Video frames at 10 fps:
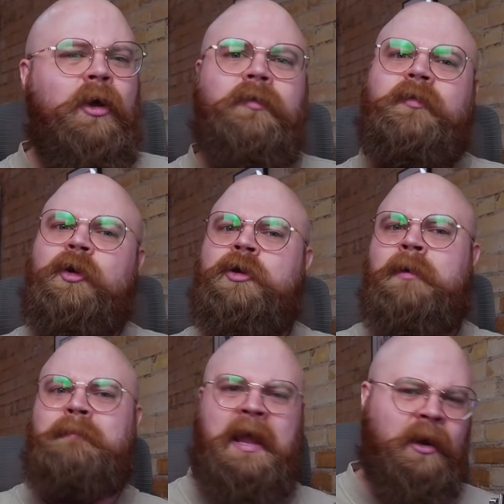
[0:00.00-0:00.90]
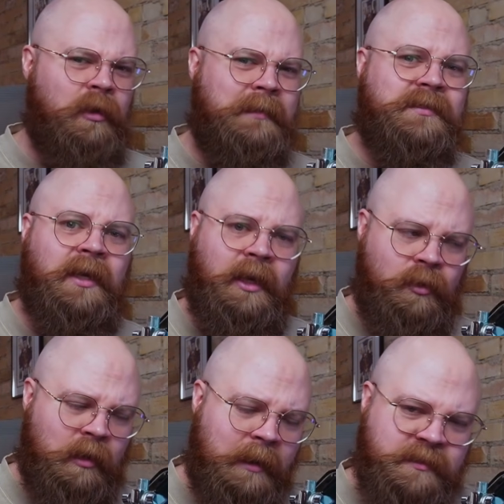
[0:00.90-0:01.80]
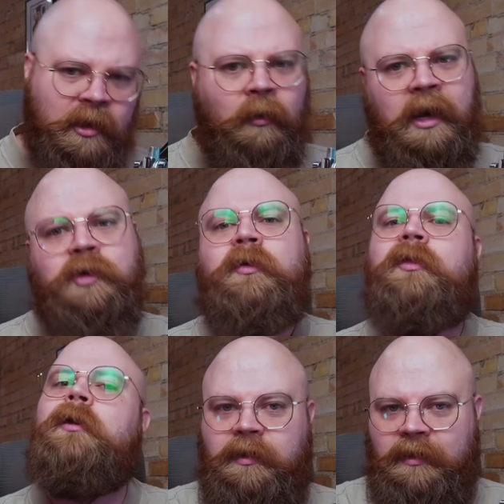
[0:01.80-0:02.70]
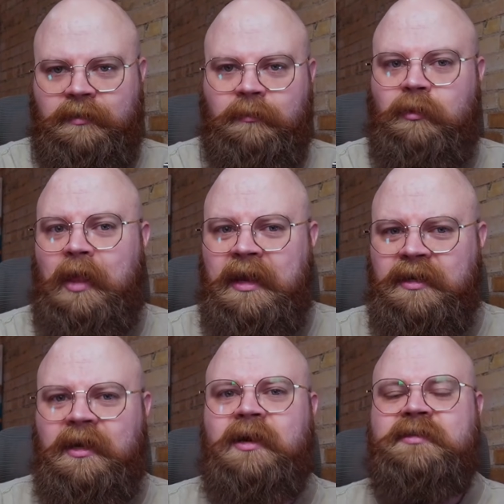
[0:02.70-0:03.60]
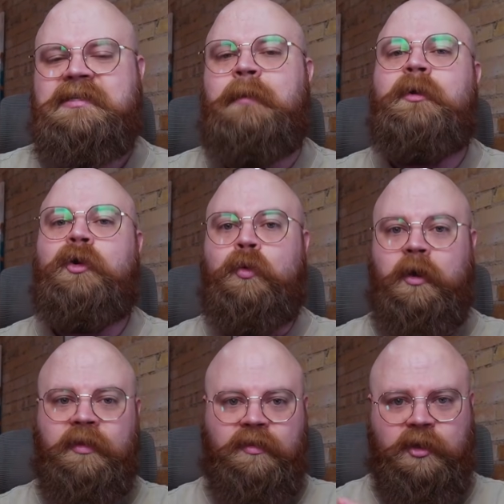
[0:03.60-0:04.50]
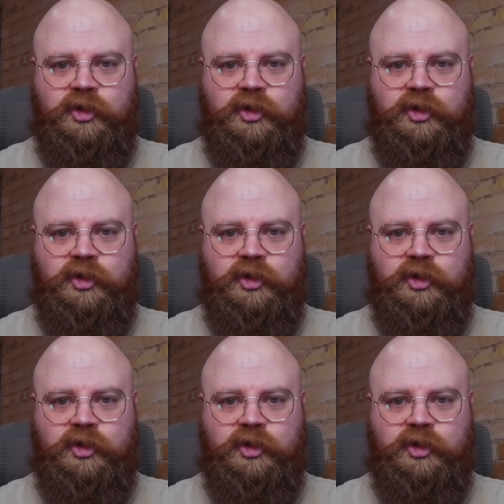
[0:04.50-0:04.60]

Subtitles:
all of your command grabs and hit grabs interact with it. And landing on someone with the